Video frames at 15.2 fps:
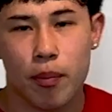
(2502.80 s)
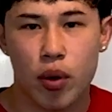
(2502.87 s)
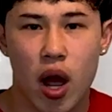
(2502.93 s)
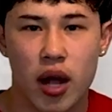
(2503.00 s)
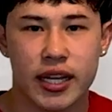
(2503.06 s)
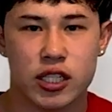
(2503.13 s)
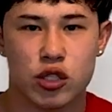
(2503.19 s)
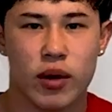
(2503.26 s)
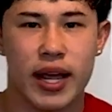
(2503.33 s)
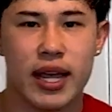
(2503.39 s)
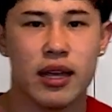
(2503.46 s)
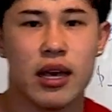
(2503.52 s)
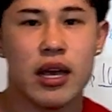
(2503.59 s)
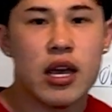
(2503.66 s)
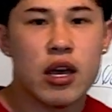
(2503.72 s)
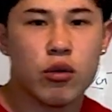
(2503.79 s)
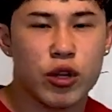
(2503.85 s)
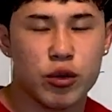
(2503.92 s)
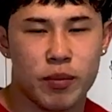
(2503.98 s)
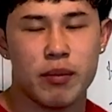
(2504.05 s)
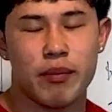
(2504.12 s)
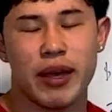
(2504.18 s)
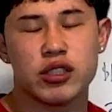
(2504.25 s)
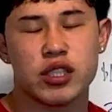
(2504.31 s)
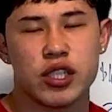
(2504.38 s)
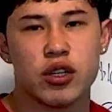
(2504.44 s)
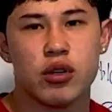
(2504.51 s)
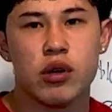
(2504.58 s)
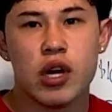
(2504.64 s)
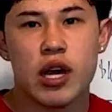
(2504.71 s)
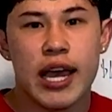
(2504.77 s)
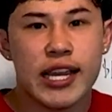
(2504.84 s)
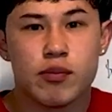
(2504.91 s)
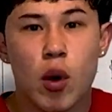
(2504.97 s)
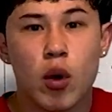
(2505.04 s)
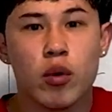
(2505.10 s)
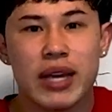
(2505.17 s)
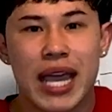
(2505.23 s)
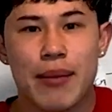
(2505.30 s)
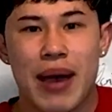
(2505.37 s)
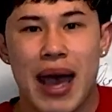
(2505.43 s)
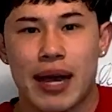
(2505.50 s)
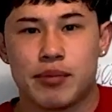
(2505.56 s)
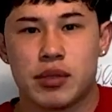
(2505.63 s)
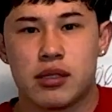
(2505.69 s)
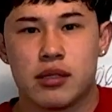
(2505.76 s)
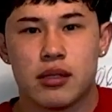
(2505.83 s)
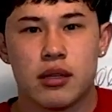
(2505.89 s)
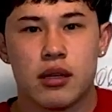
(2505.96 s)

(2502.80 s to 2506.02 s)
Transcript: products, right, where it's being mailed to you, it's mobile game apps.